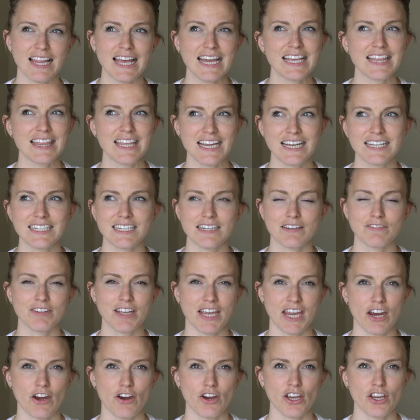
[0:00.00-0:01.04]
like the idea of
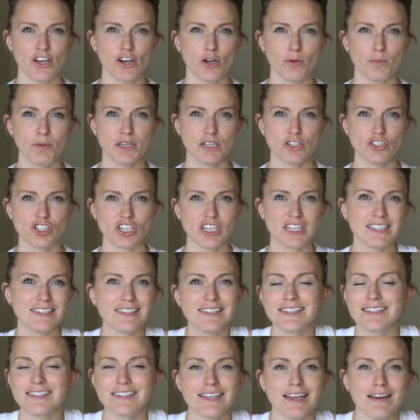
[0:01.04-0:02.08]
carrying her because she
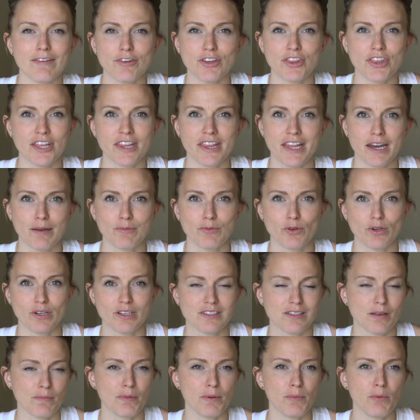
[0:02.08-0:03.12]
gets to see everything that I'm doing.
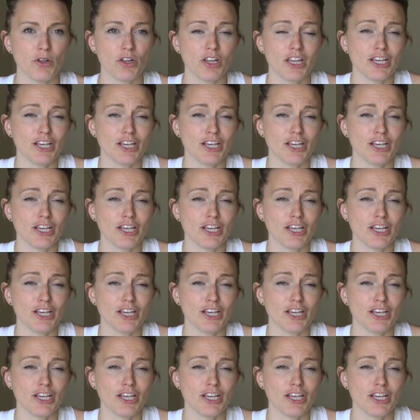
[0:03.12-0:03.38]
Some people are